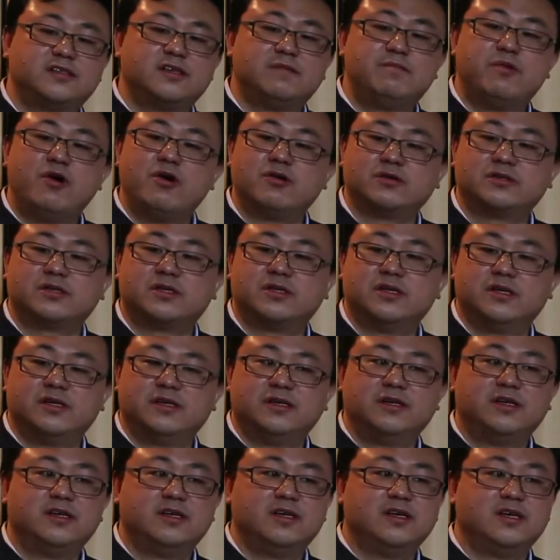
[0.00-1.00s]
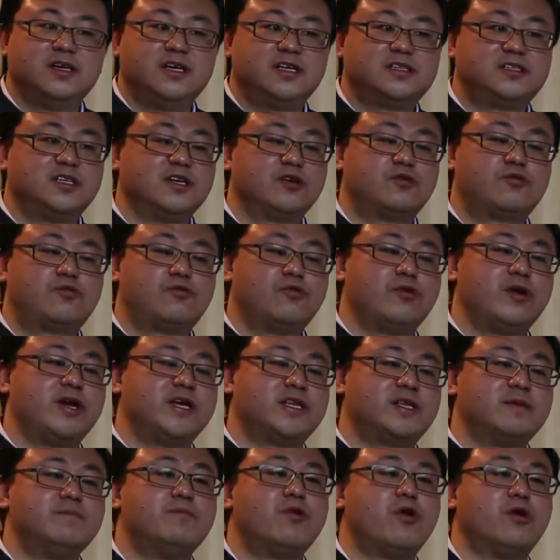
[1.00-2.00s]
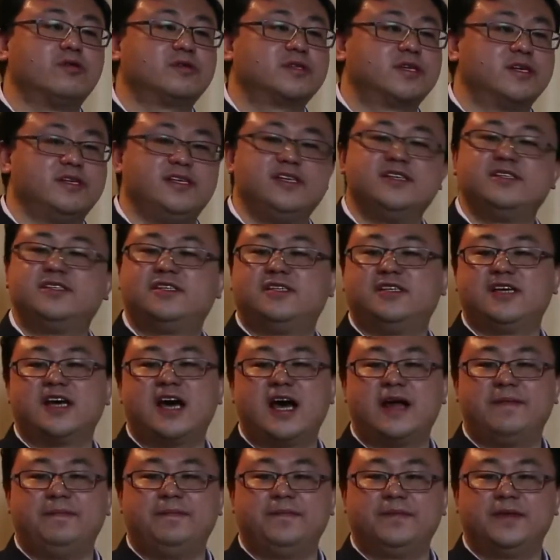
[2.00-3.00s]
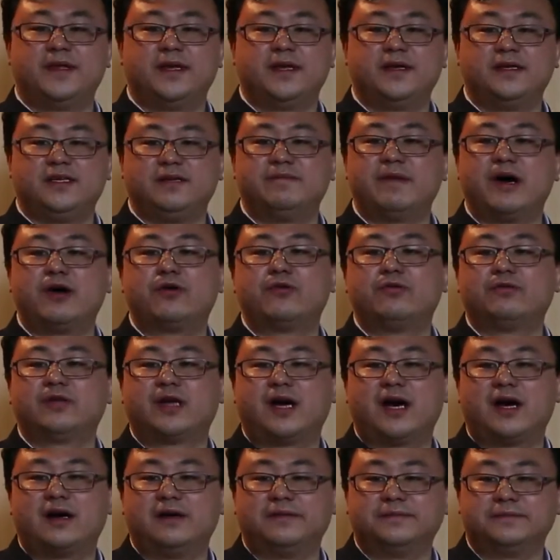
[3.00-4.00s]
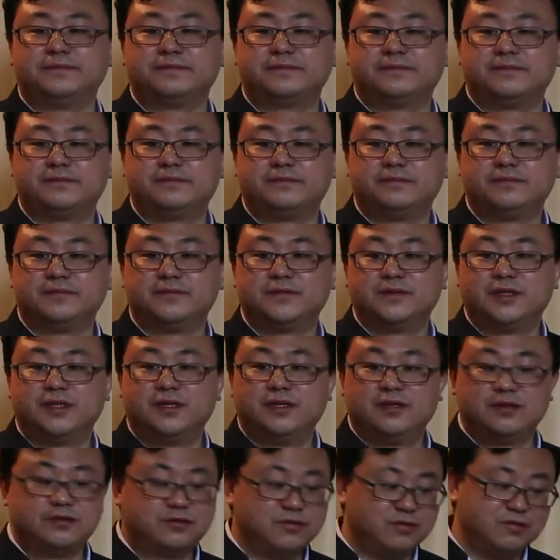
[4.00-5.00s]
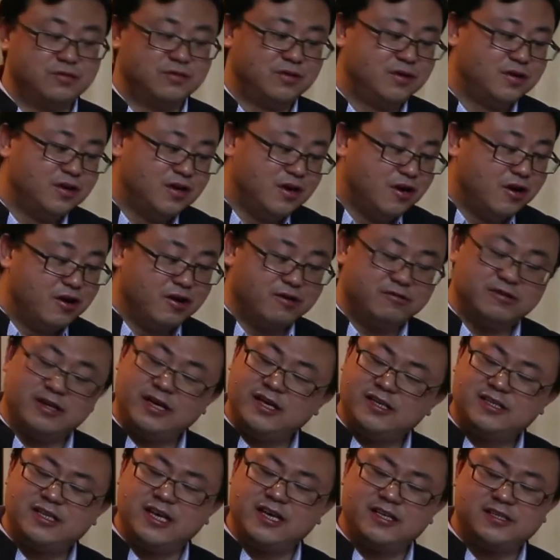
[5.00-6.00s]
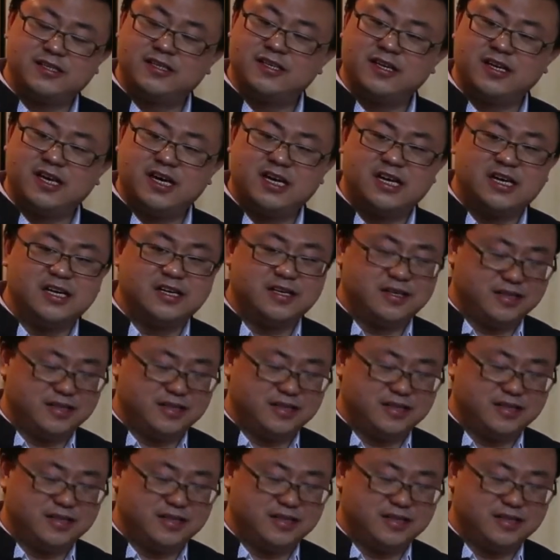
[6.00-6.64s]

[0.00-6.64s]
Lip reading: a mosque. It's a great mosque in Xi'an, in my hometown. So it's a